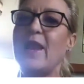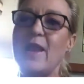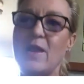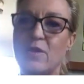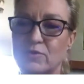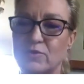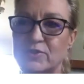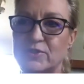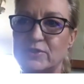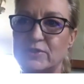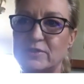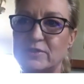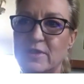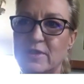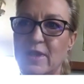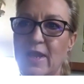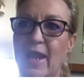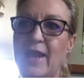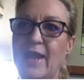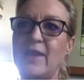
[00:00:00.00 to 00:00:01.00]
else
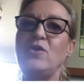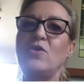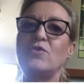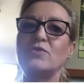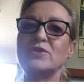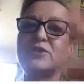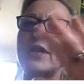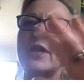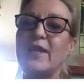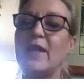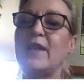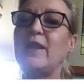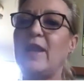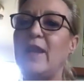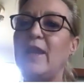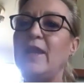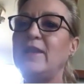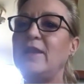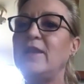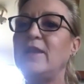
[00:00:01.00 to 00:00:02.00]
and not taking
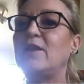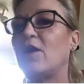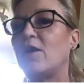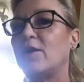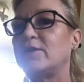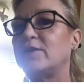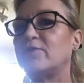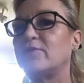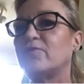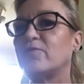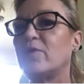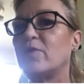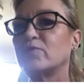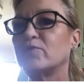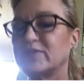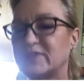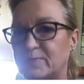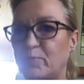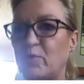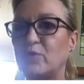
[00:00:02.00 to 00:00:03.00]
any kind of
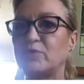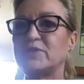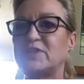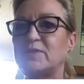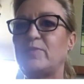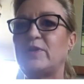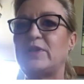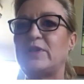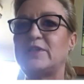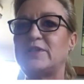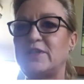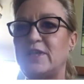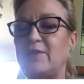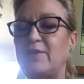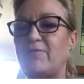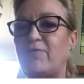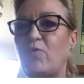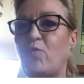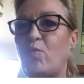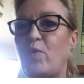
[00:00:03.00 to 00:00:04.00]
responsibility
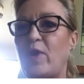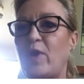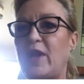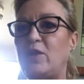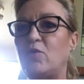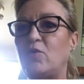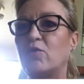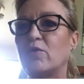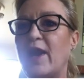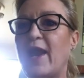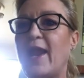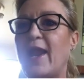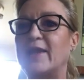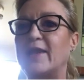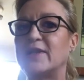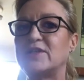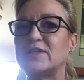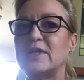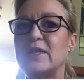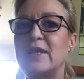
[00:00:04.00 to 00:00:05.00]
for where you're at.